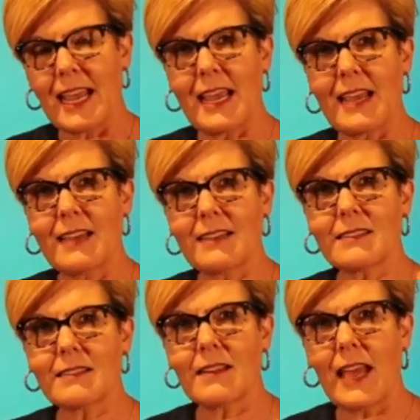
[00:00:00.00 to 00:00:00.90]

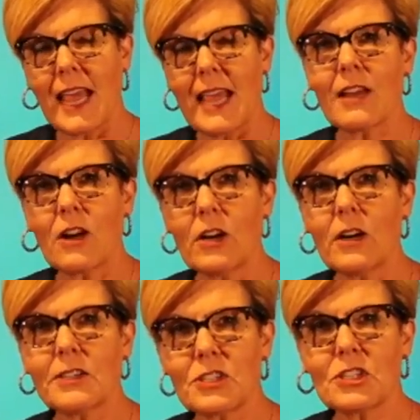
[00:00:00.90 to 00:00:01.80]
and hang
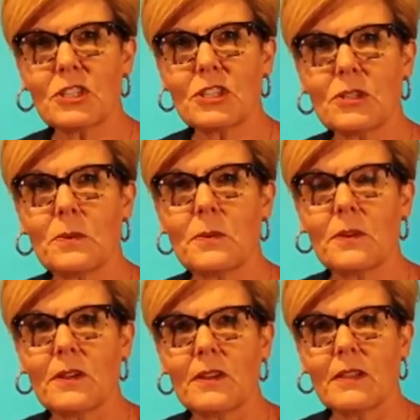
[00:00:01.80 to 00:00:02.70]
on to
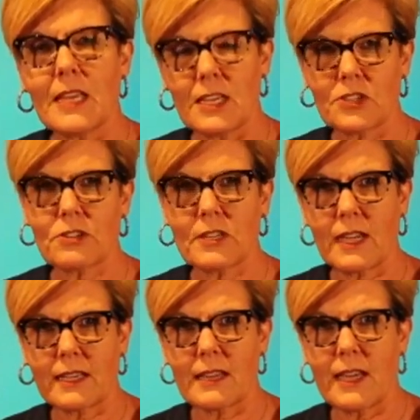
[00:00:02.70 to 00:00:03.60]
history
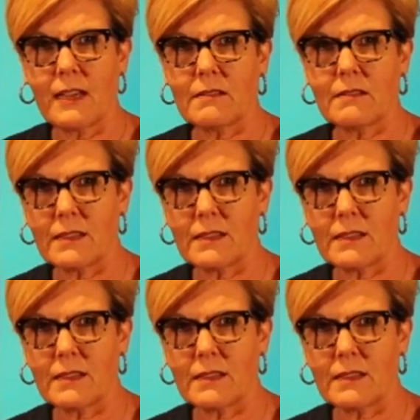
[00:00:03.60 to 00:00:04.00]
like that.